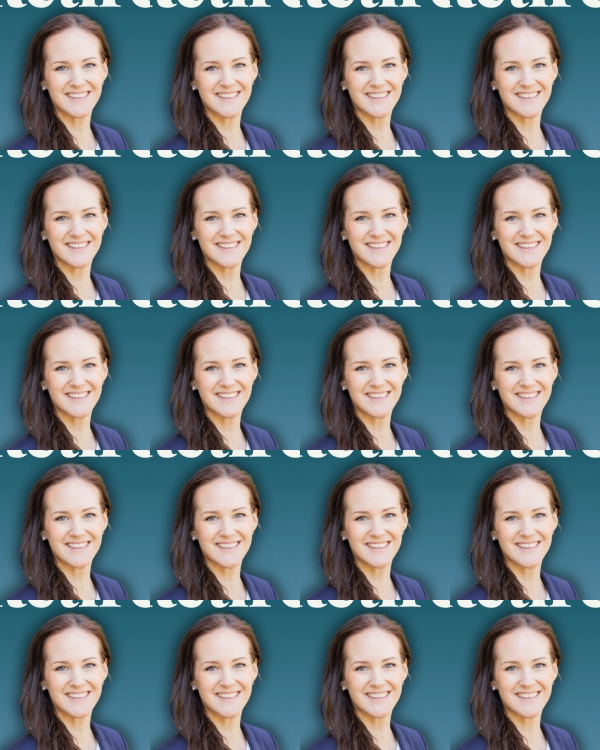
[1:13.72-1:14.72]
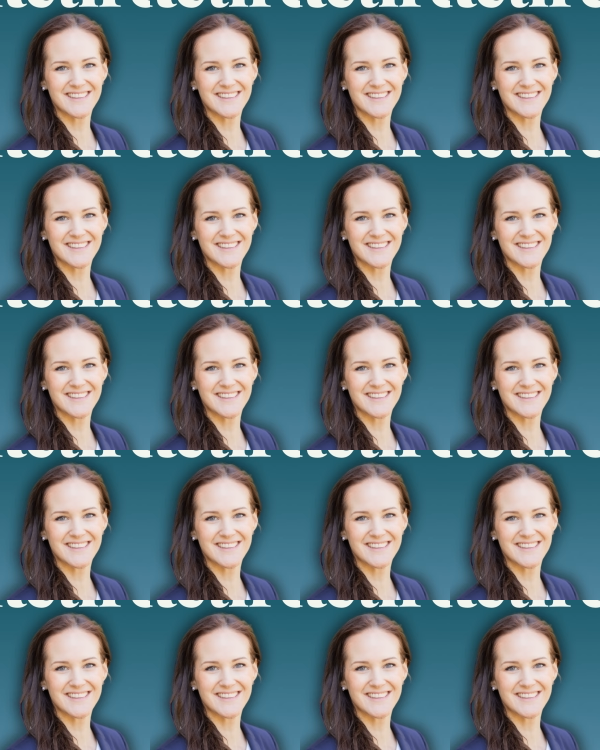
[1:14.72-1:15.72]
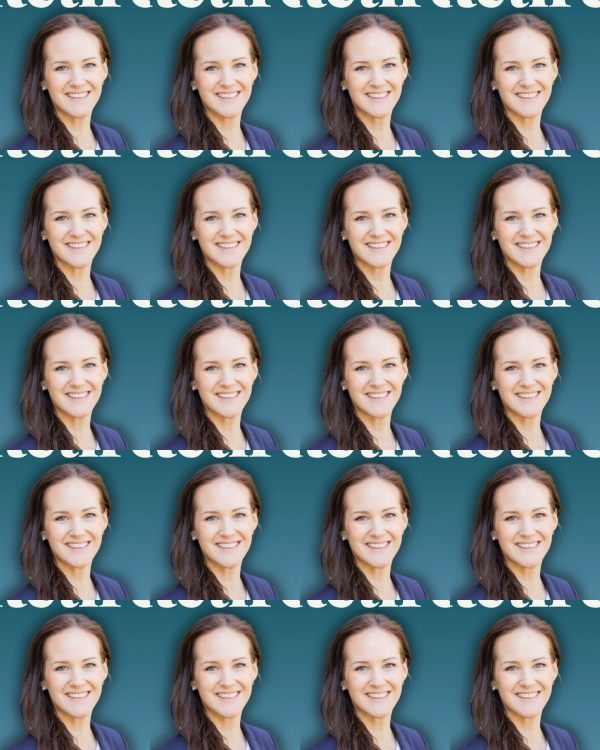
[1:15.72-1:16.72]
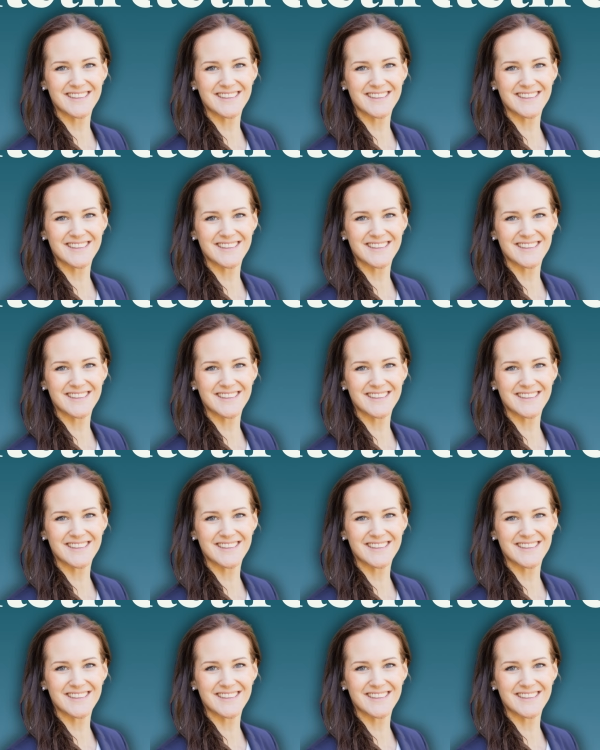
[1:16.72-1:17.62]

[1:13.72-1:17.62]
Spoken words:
The face doesn't move, so there is nothing to read.